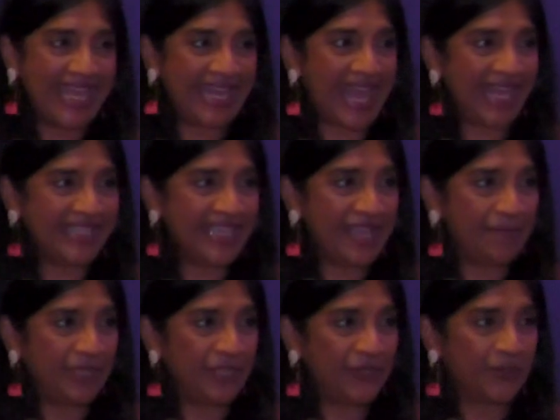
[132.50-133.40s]
and I
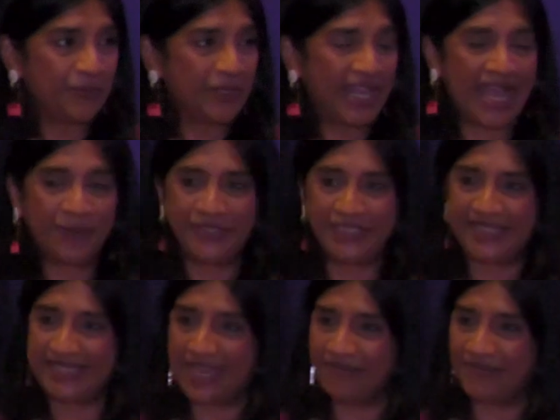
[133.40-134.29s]
came here when I was
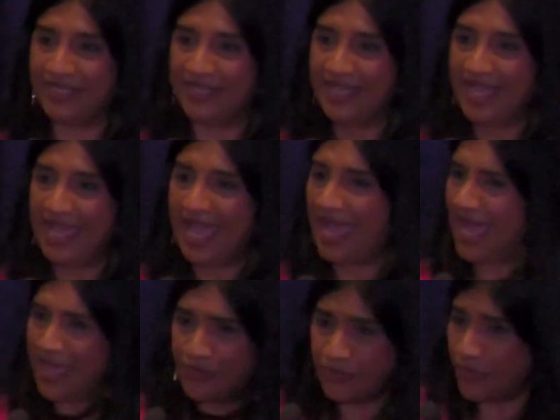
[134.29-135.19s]
7.
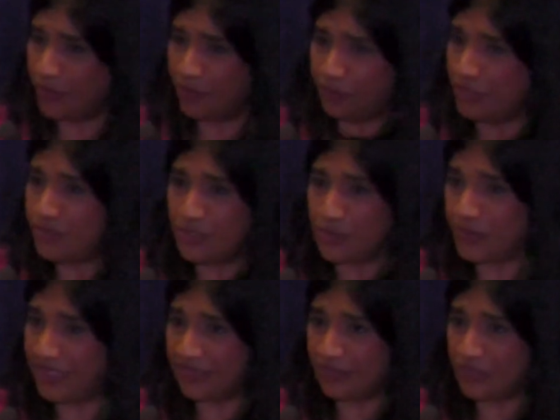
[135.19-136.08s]
I don't know if you
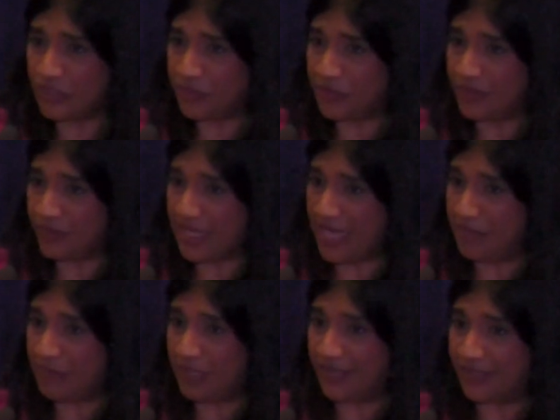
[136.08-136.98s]
knew English when you
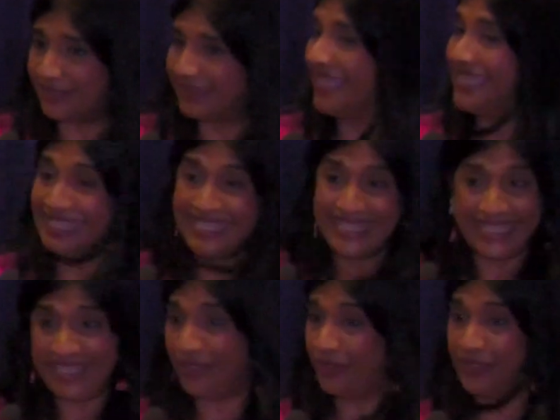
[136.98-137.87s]
came here,
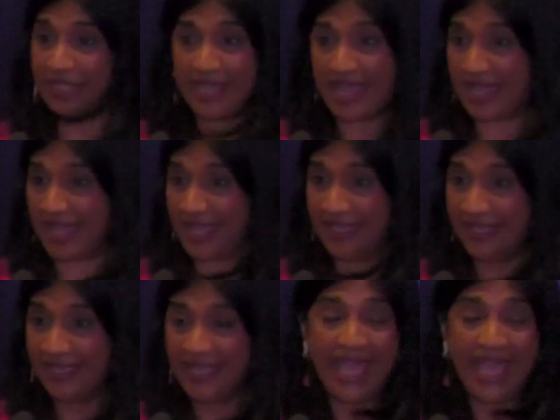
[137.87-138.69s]
neither did I.